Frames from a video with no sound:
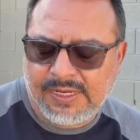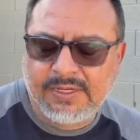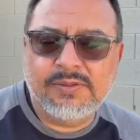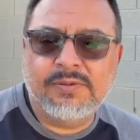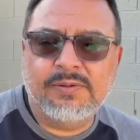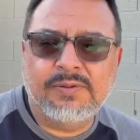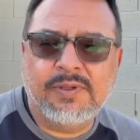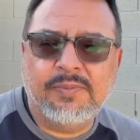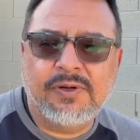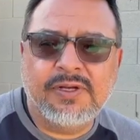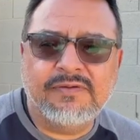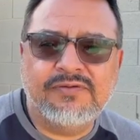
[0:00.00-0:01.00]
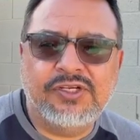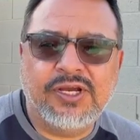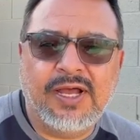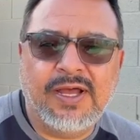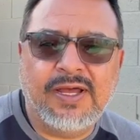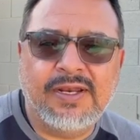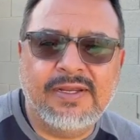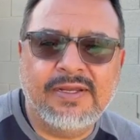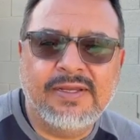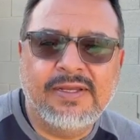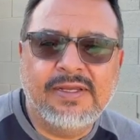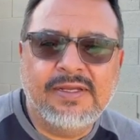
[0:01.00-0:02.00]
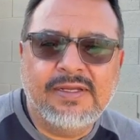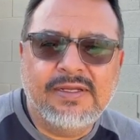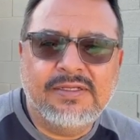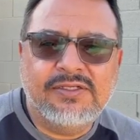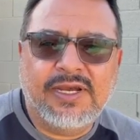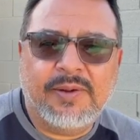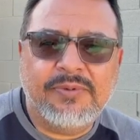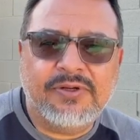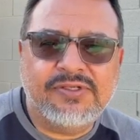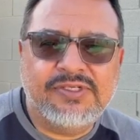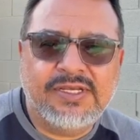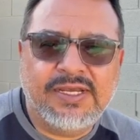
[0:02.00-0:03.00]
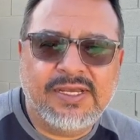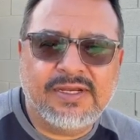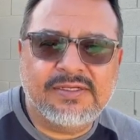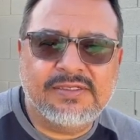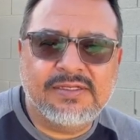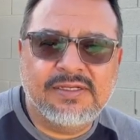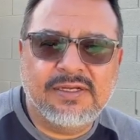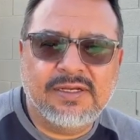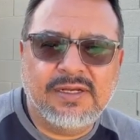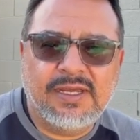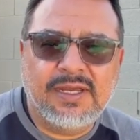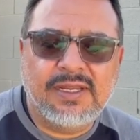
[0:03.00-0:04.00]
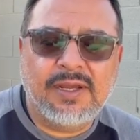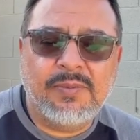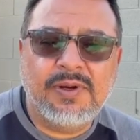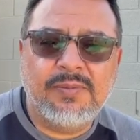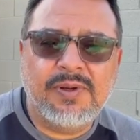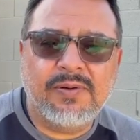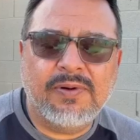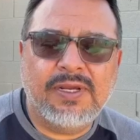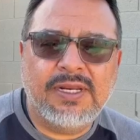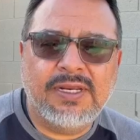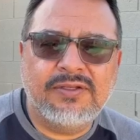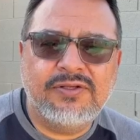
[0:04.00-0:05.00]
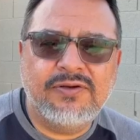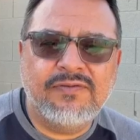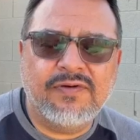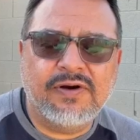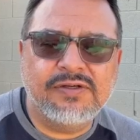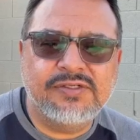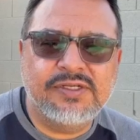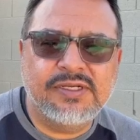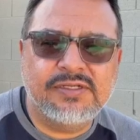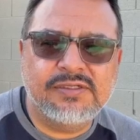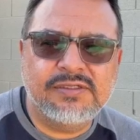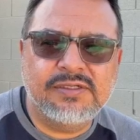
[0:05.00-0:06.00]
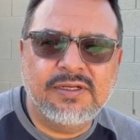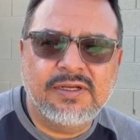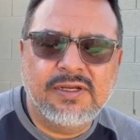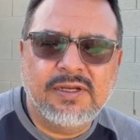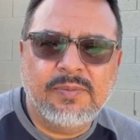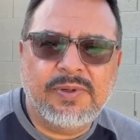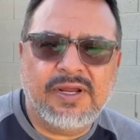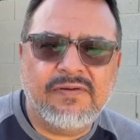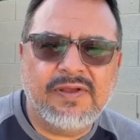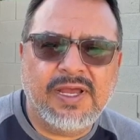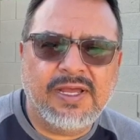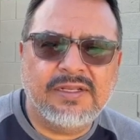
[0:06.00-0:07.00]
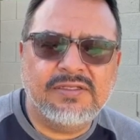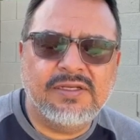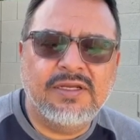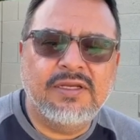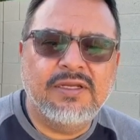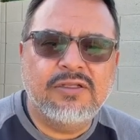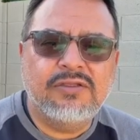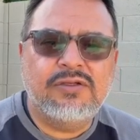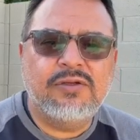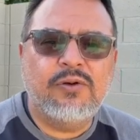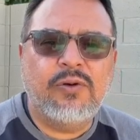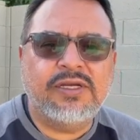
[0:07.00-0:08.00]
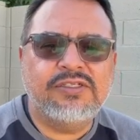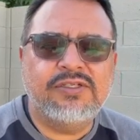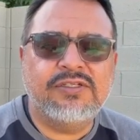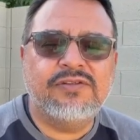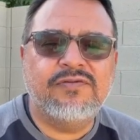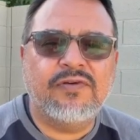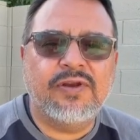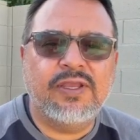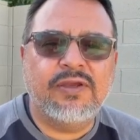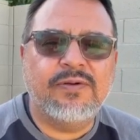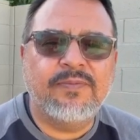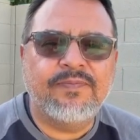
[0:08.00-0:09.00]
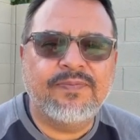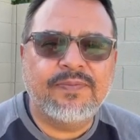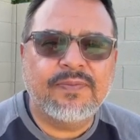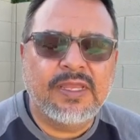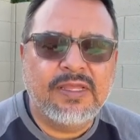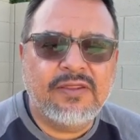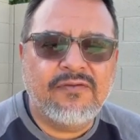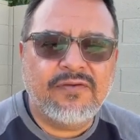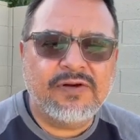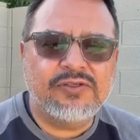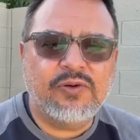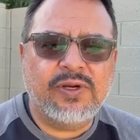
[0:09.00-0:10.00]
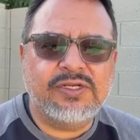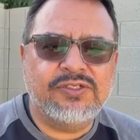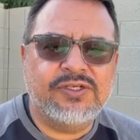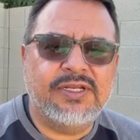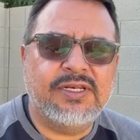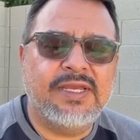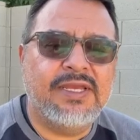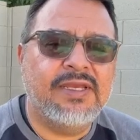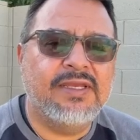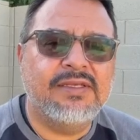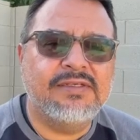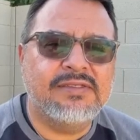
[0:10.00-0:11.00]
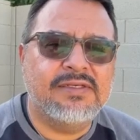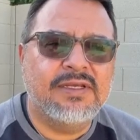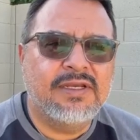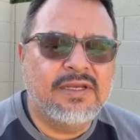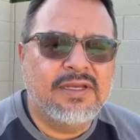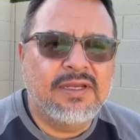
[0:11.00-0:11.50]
the book of John, chapter 6, and I'm going to be reading two verses, but I've got two questions for you. The first question is,